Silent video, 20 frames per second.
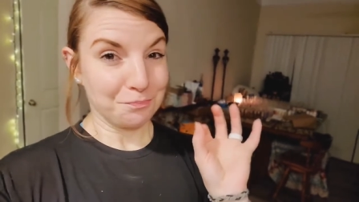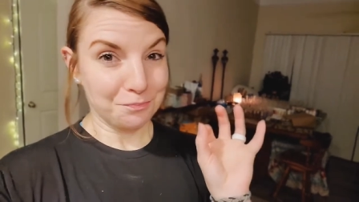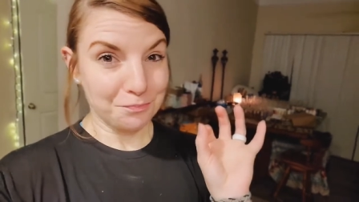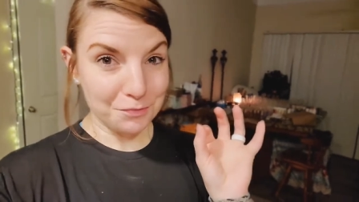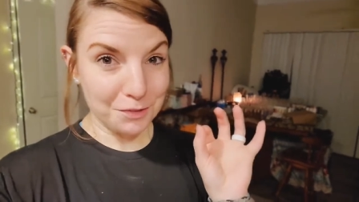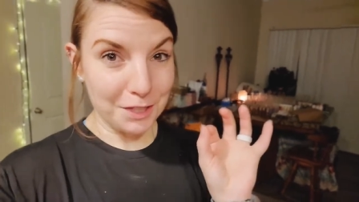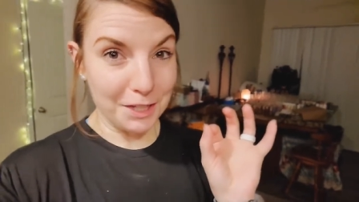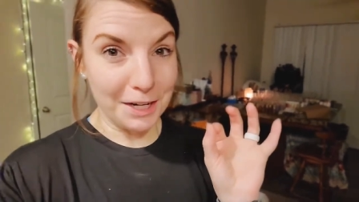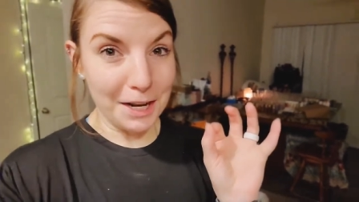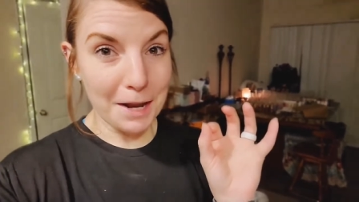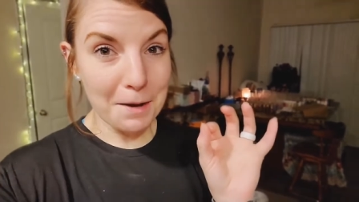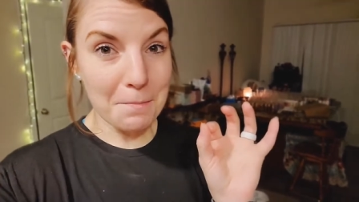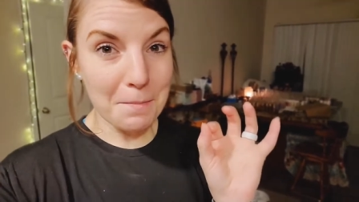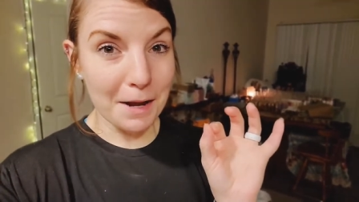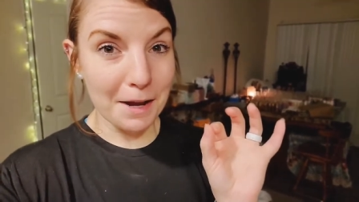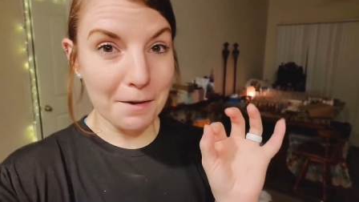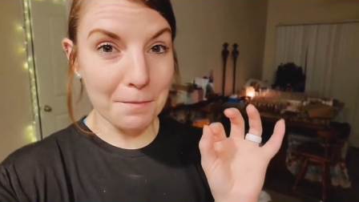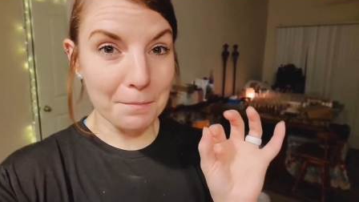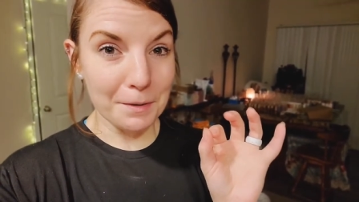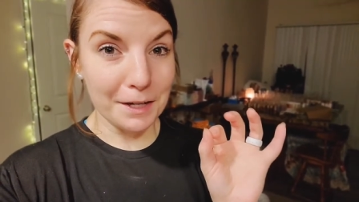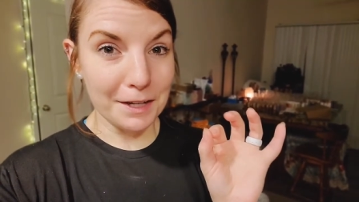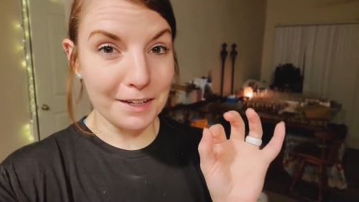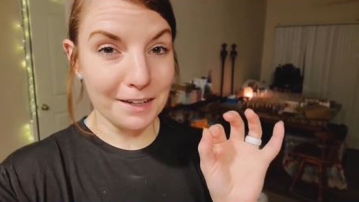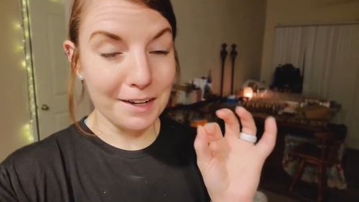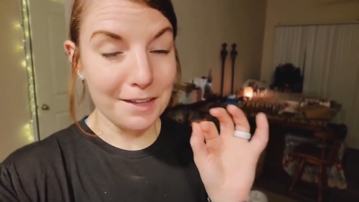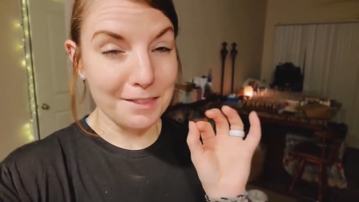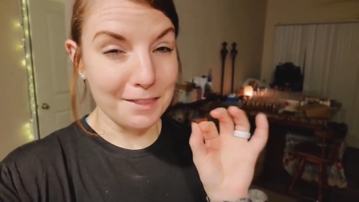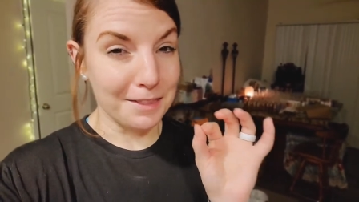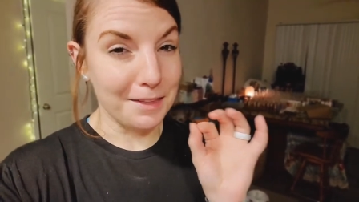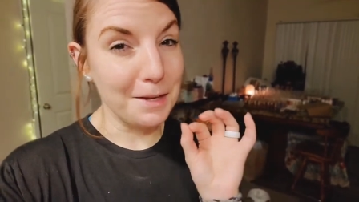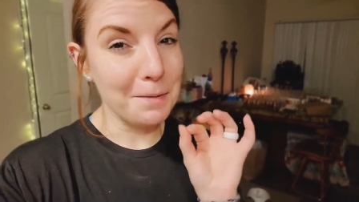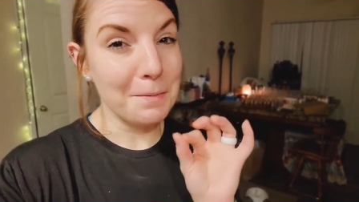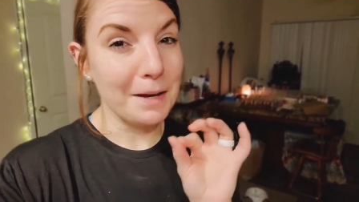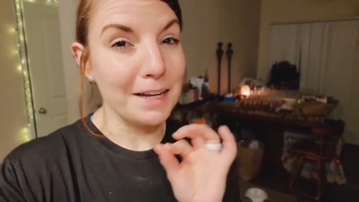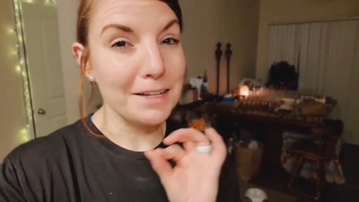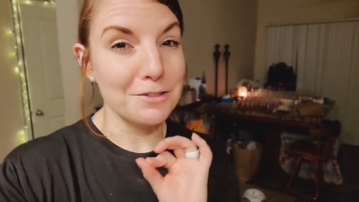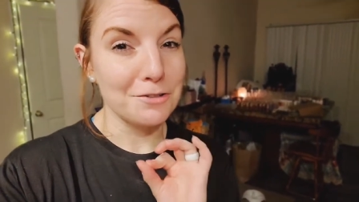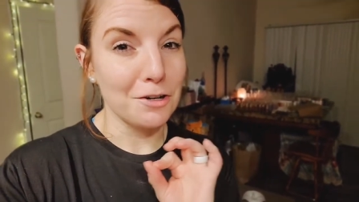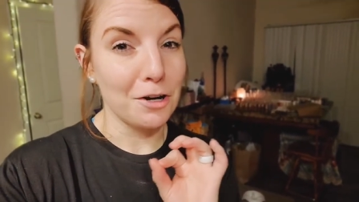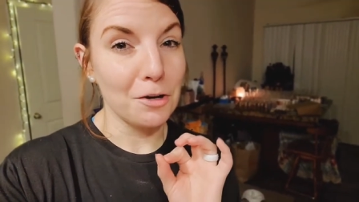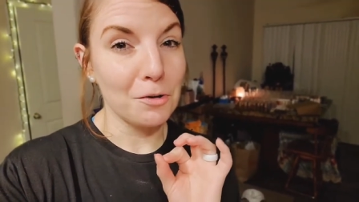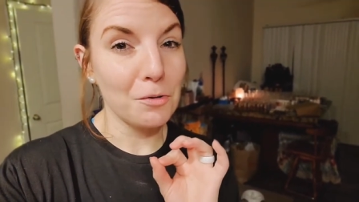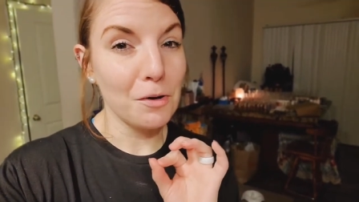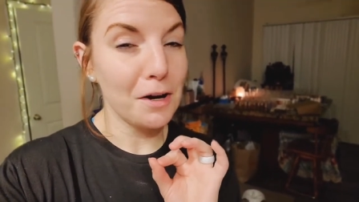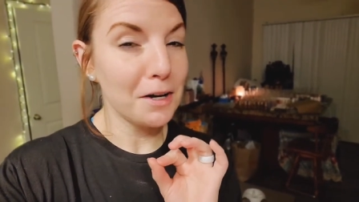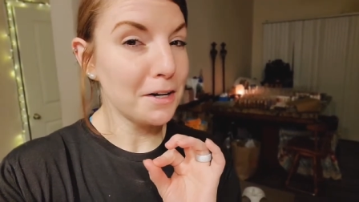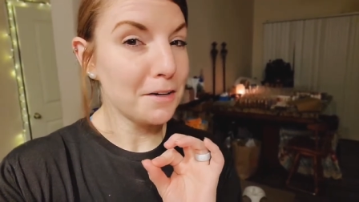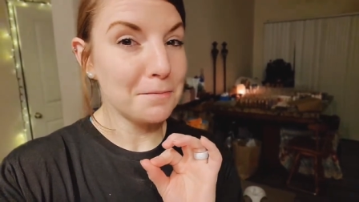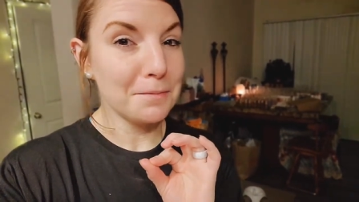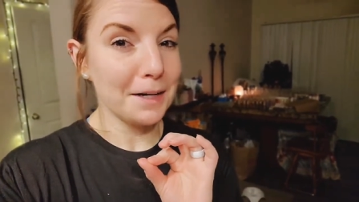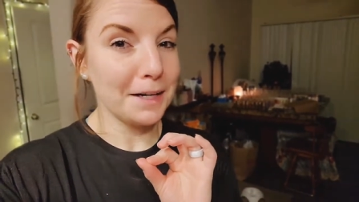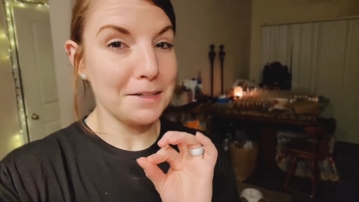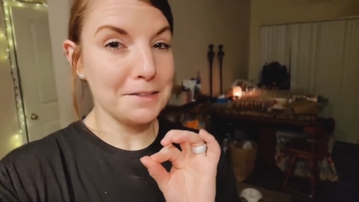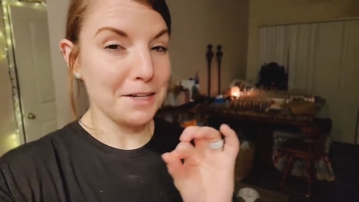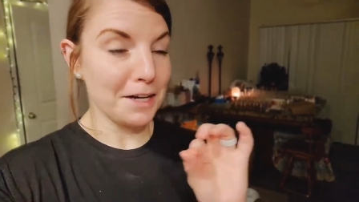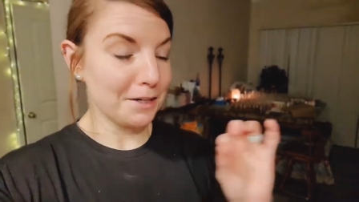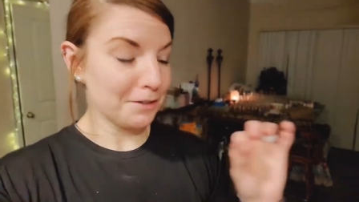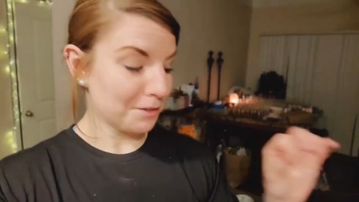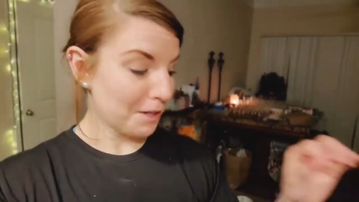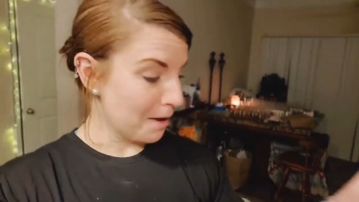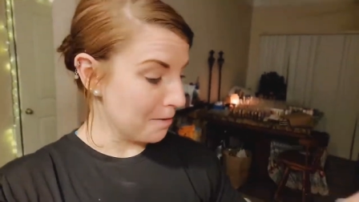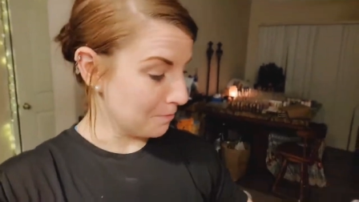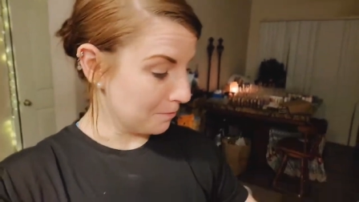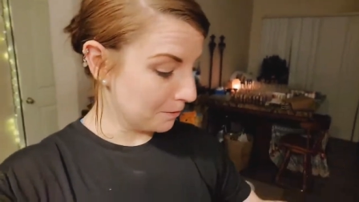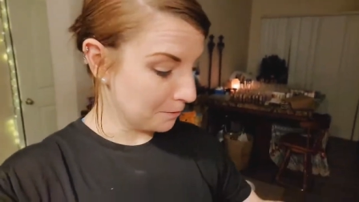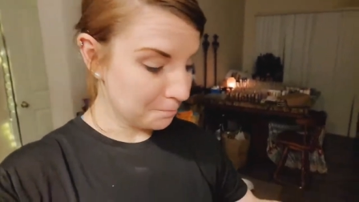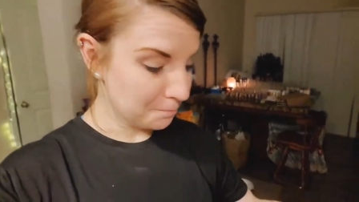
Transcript: Today may have been the best dog walk of my entire life.